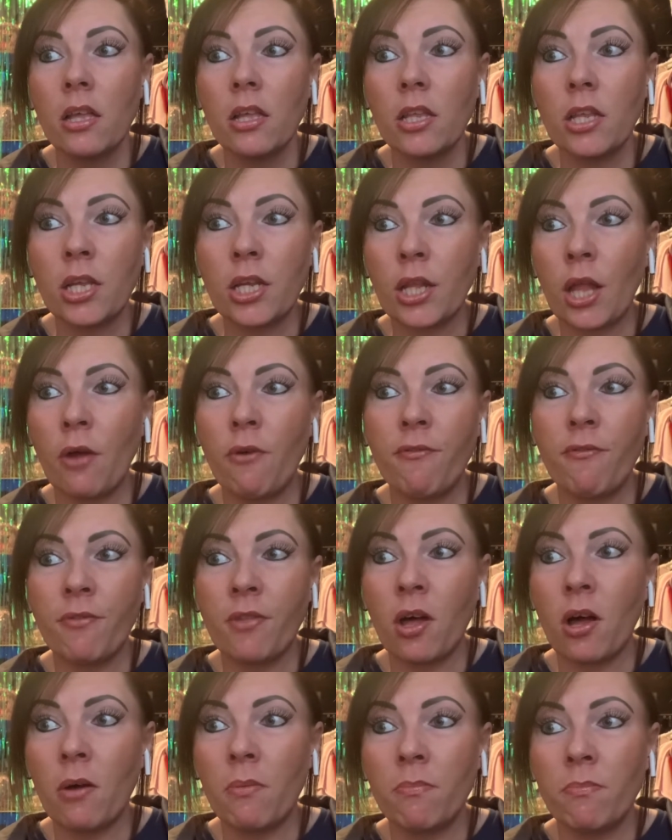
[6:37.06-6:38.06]
you know,
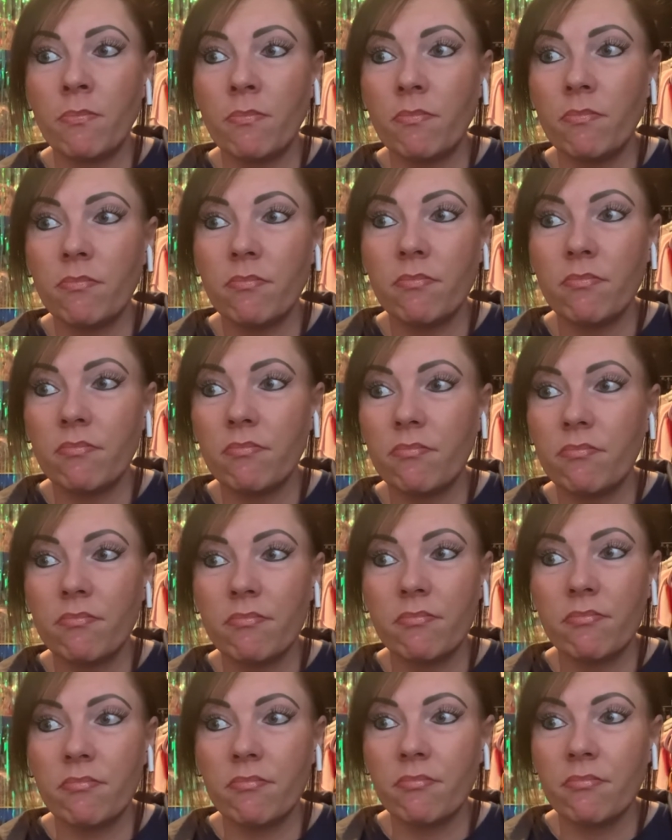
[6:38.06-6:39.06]
from
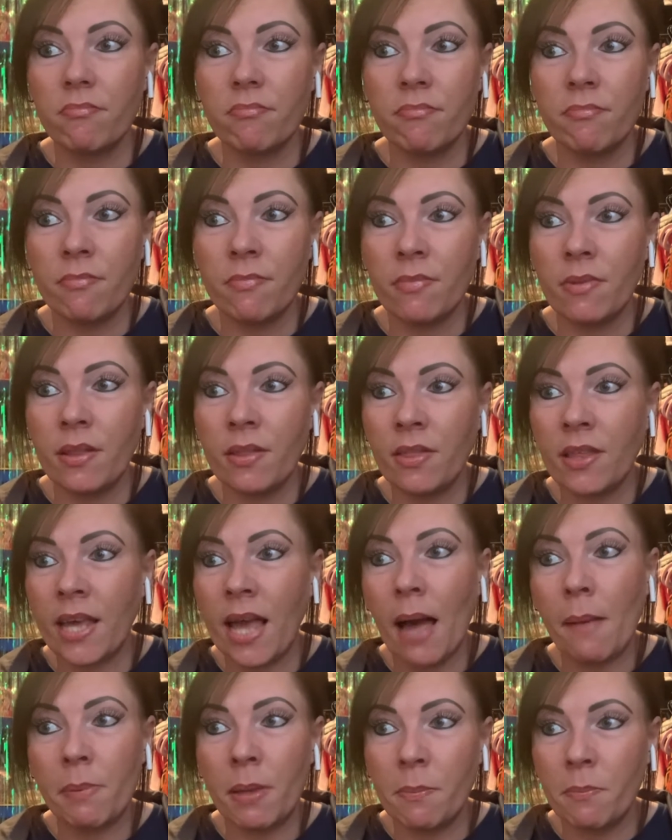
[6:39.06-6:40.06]
the
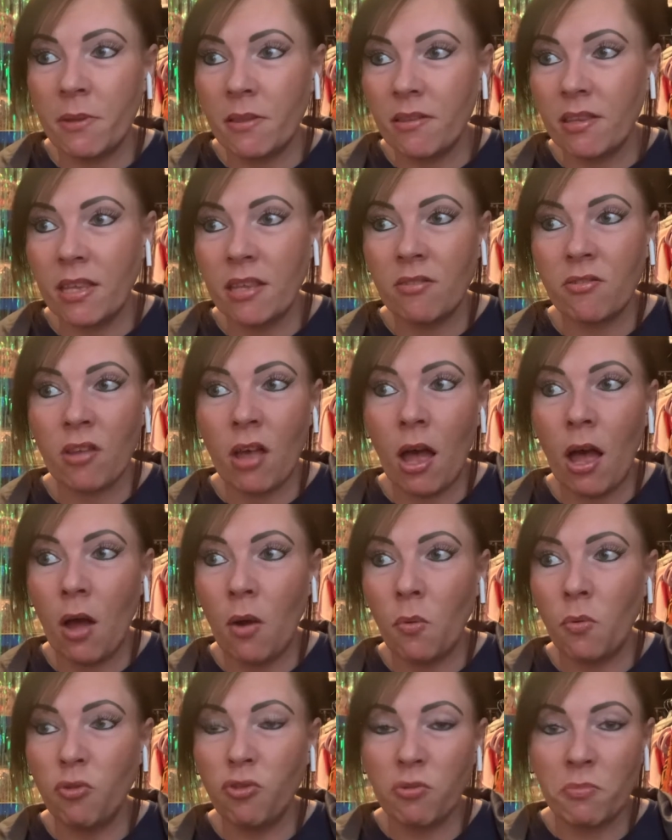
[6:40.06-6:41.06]
Gabby
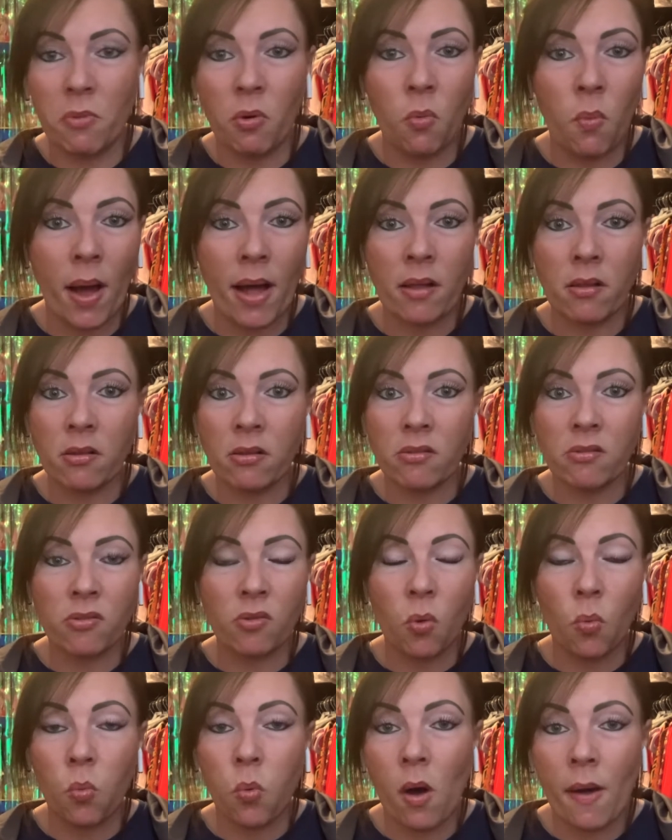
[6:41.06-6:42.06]
Petito, Summer Wells,
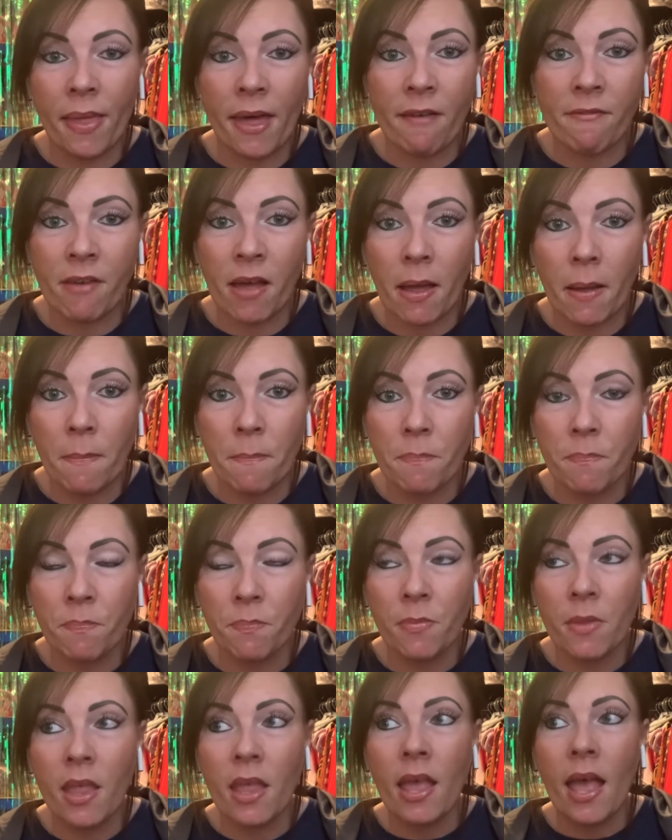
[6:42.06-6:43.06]
whatever.
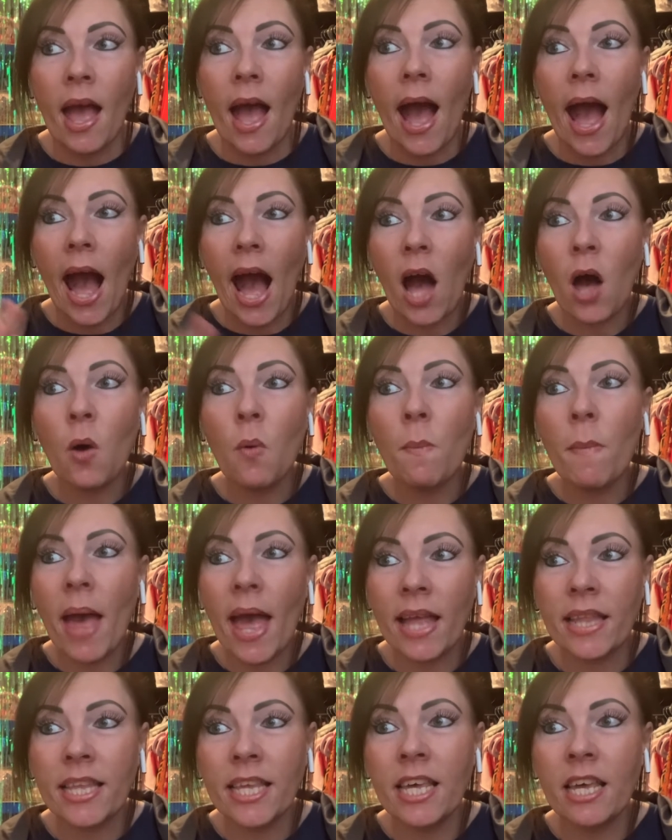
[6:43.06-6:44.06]
How
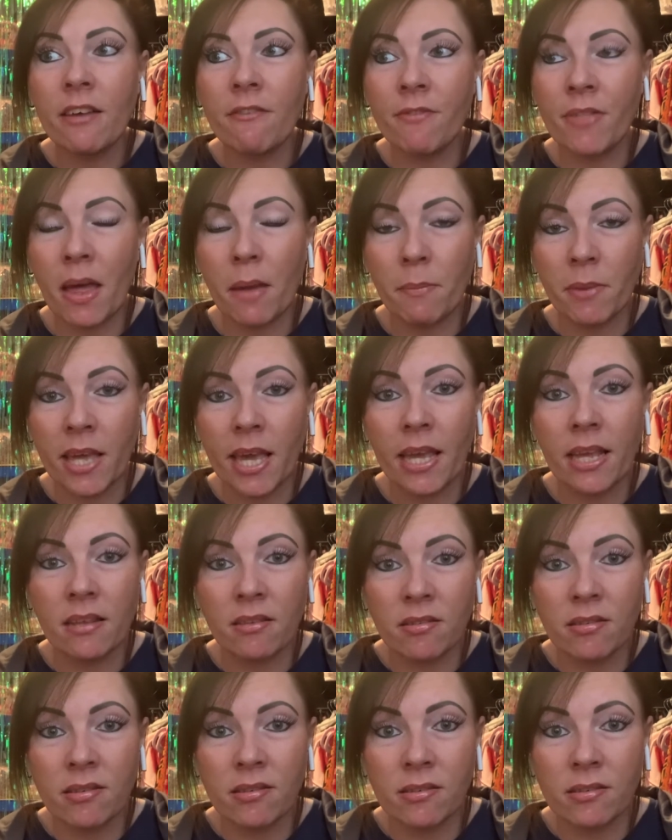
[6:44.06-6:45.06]
many of them
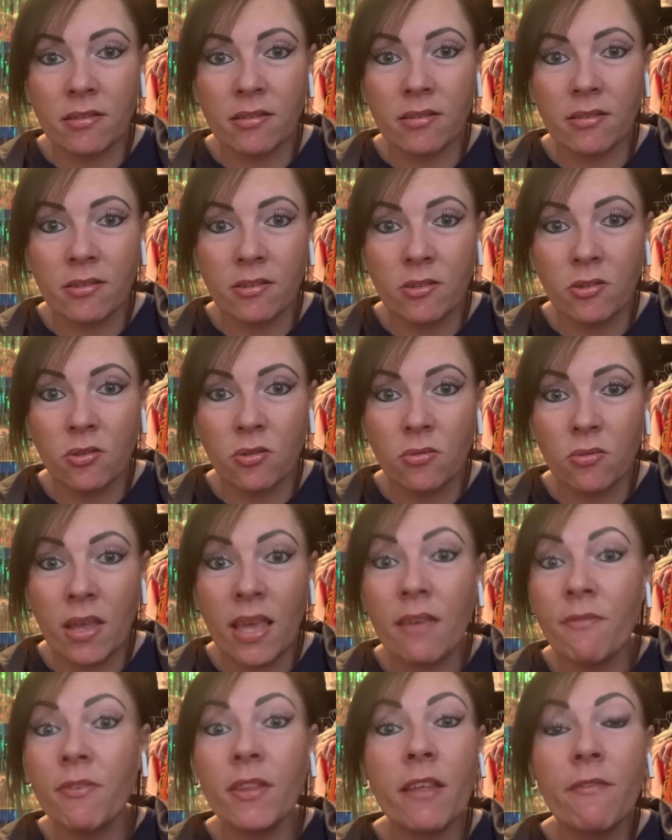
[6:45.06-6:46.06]
cases,
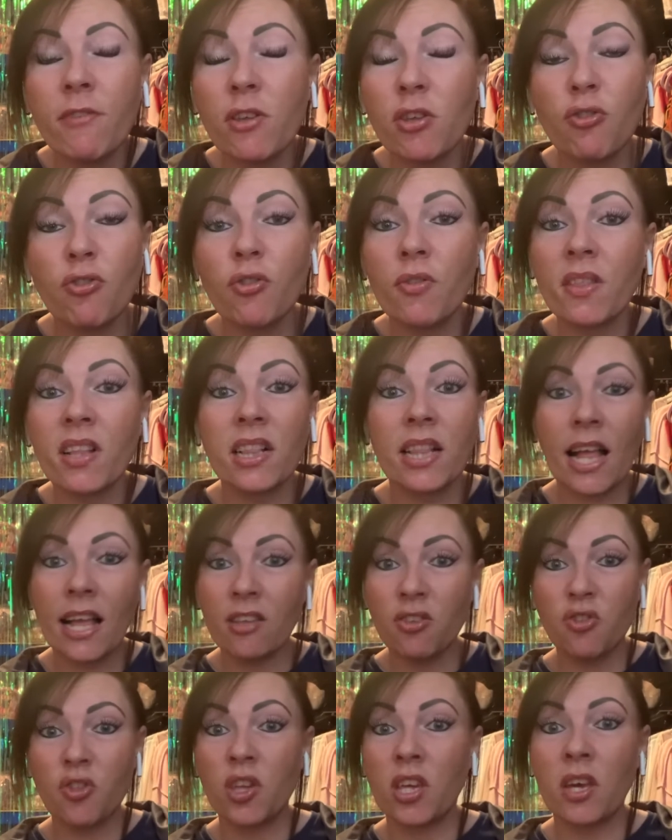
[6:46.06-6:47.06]
even if you do the
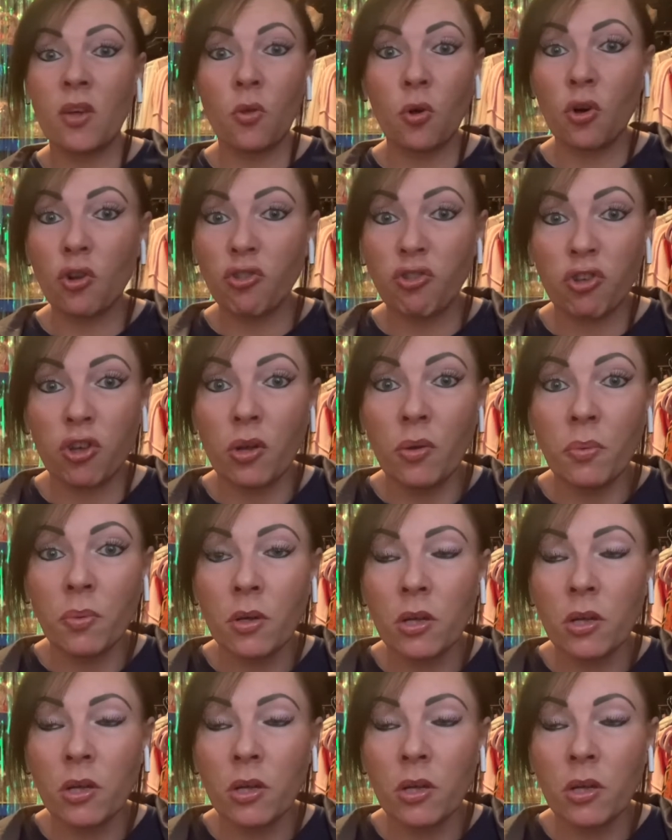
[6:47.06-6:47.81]
last year or two,